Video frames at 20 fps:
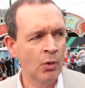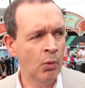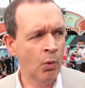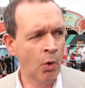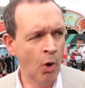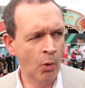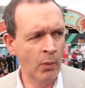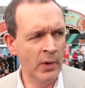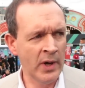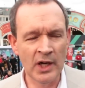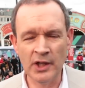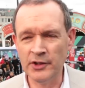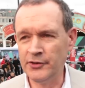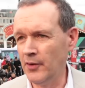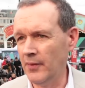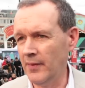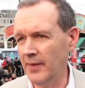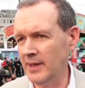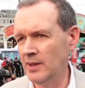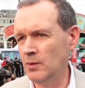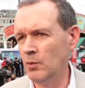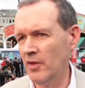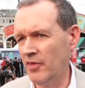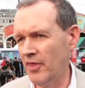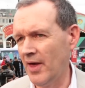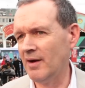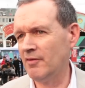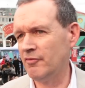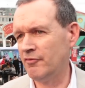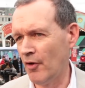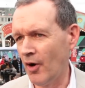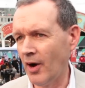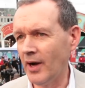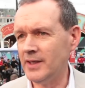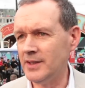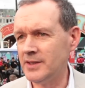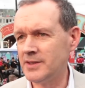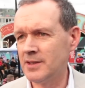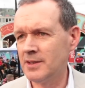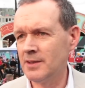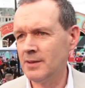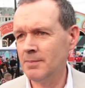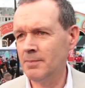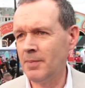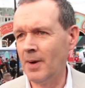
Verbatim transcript: what we are doing with that fight.